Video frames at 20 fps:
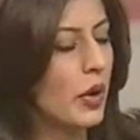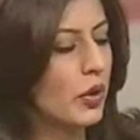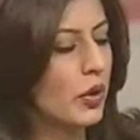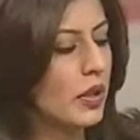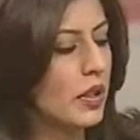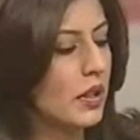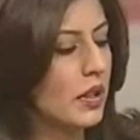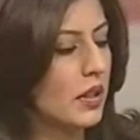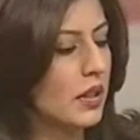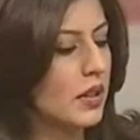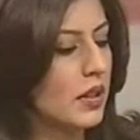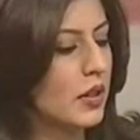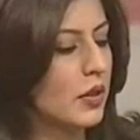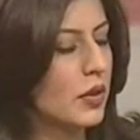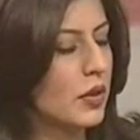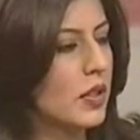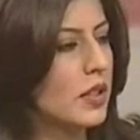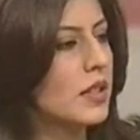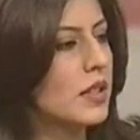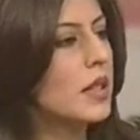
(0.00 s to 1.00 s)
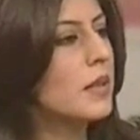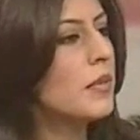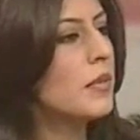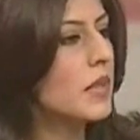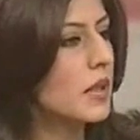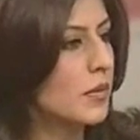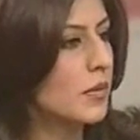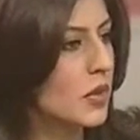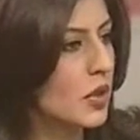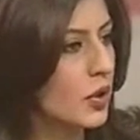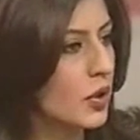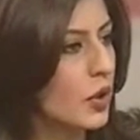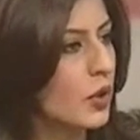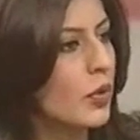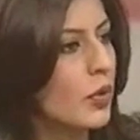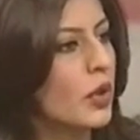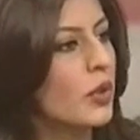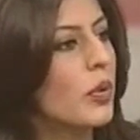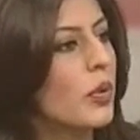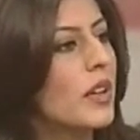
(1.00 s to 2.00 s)
about the symptoms,
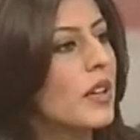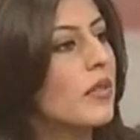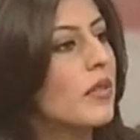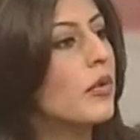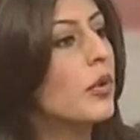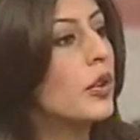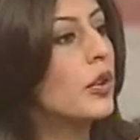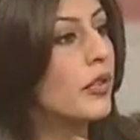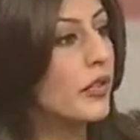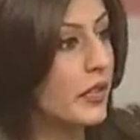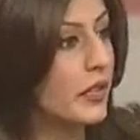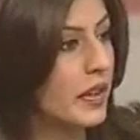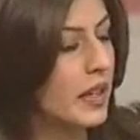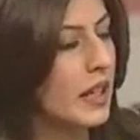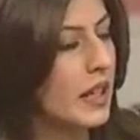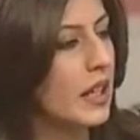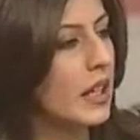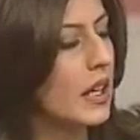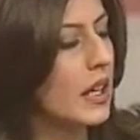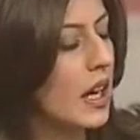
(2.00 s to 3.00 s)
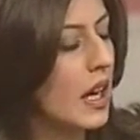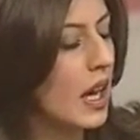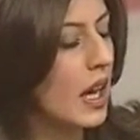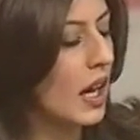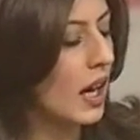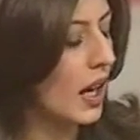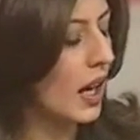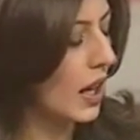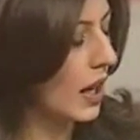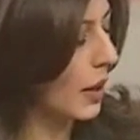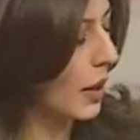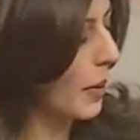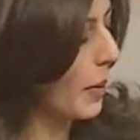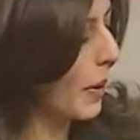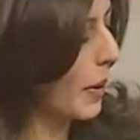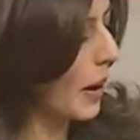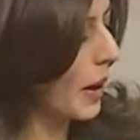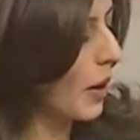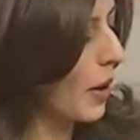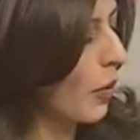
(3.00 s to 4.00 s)
what one would feel.
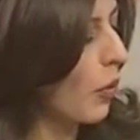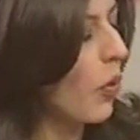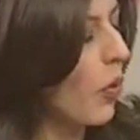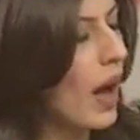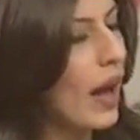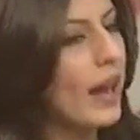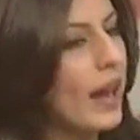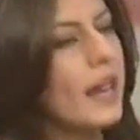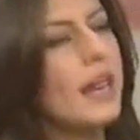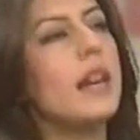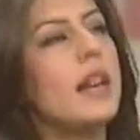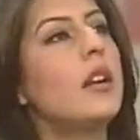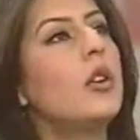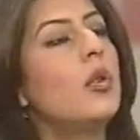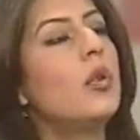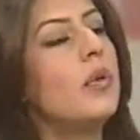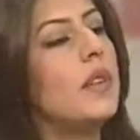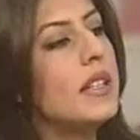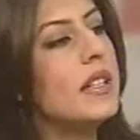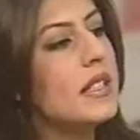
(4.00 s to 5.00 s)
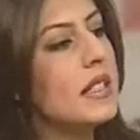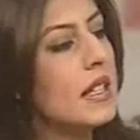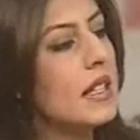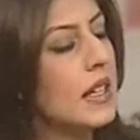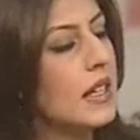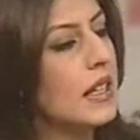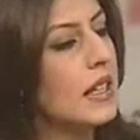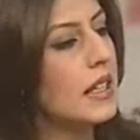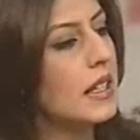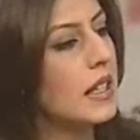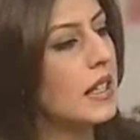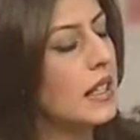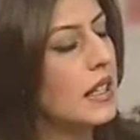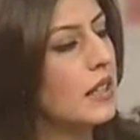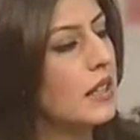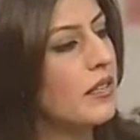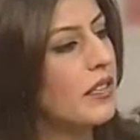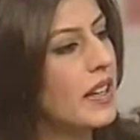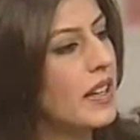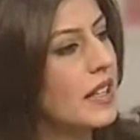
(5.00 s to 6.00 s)
Why do we say that
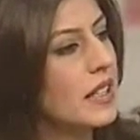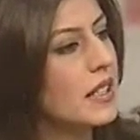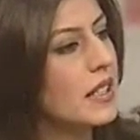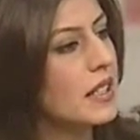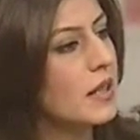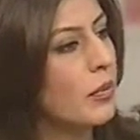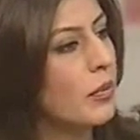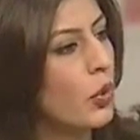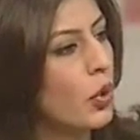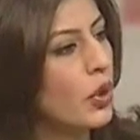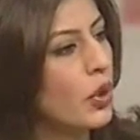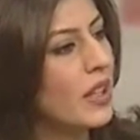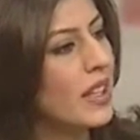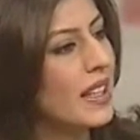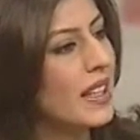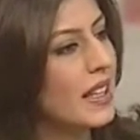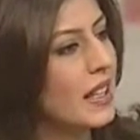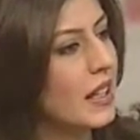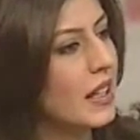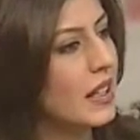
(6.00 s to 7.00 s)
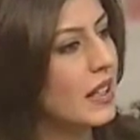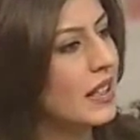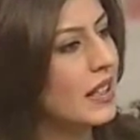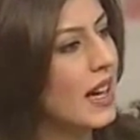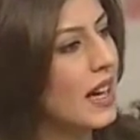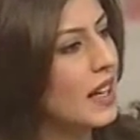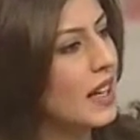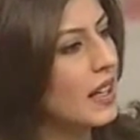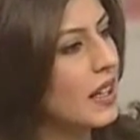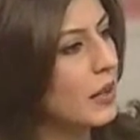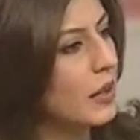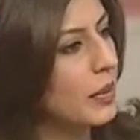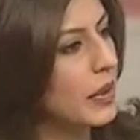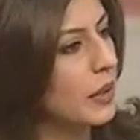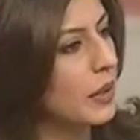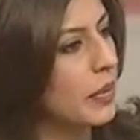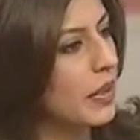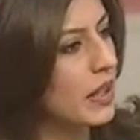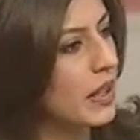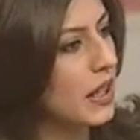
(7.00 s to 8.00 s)
it afflicts more younger
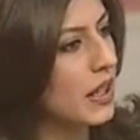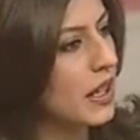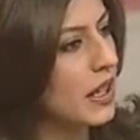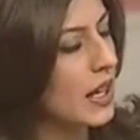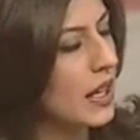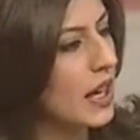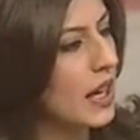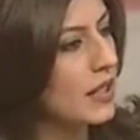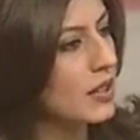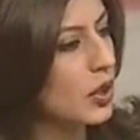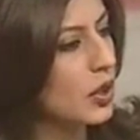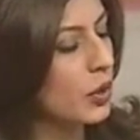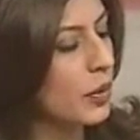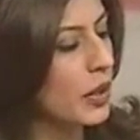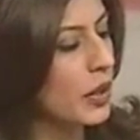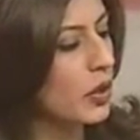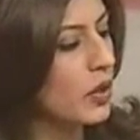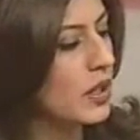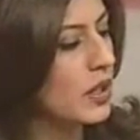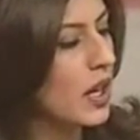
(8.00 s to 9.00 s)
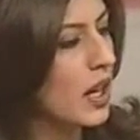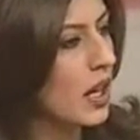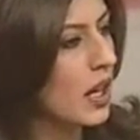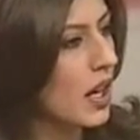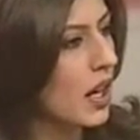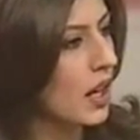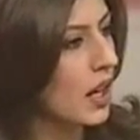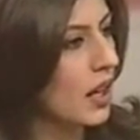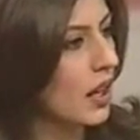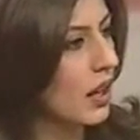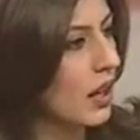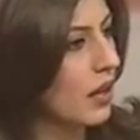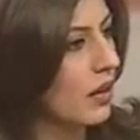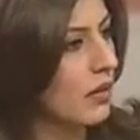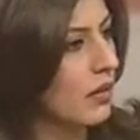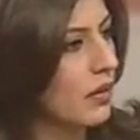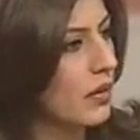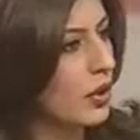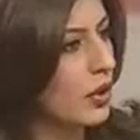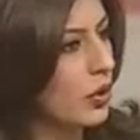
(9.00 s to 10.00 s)
people? Again, I'll ask you because,
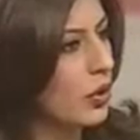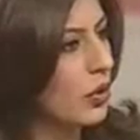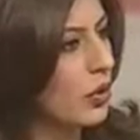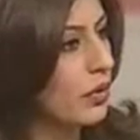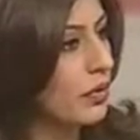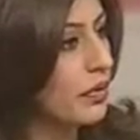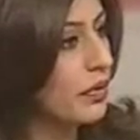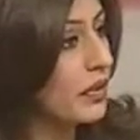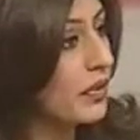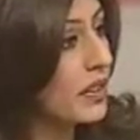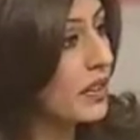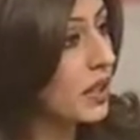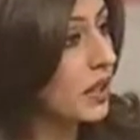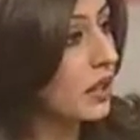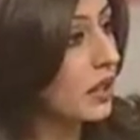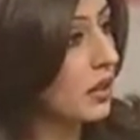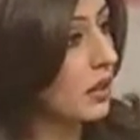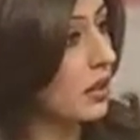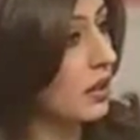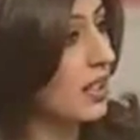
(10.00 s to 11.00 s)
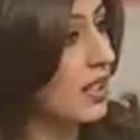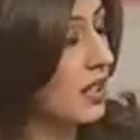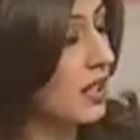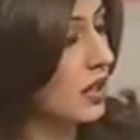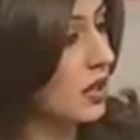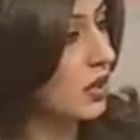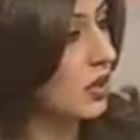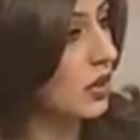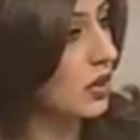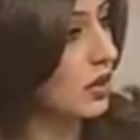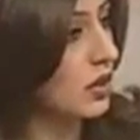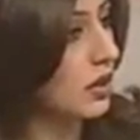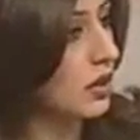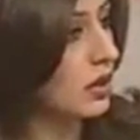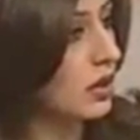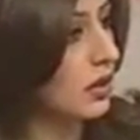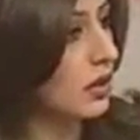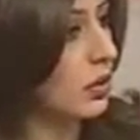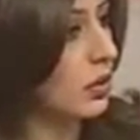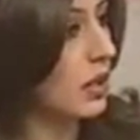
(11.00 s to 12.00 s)
15
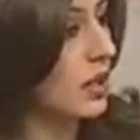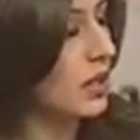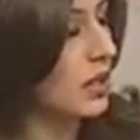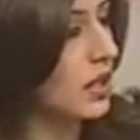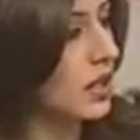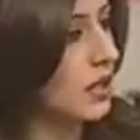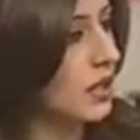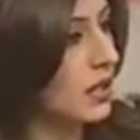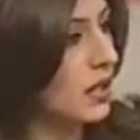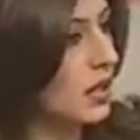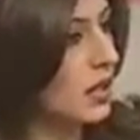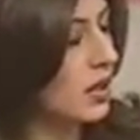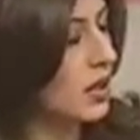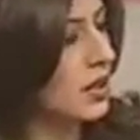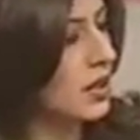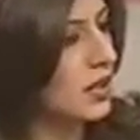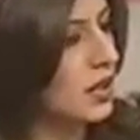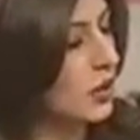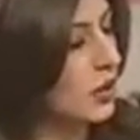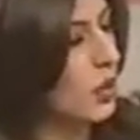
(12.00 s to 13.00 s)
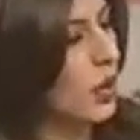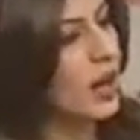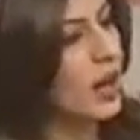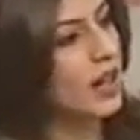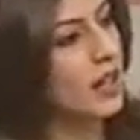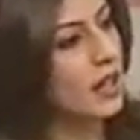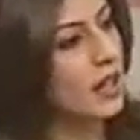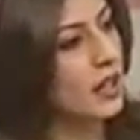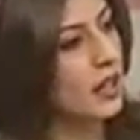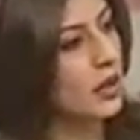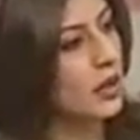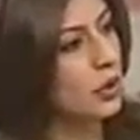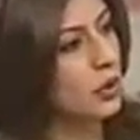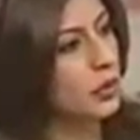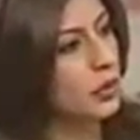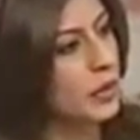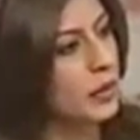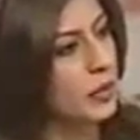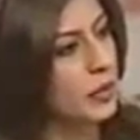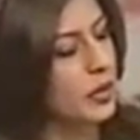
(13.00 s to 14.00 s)
teenagers, 20s, 30s, why
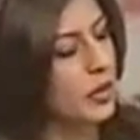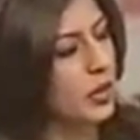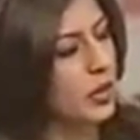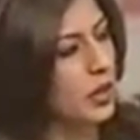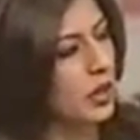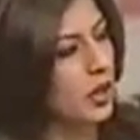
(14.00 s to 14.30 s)
those people?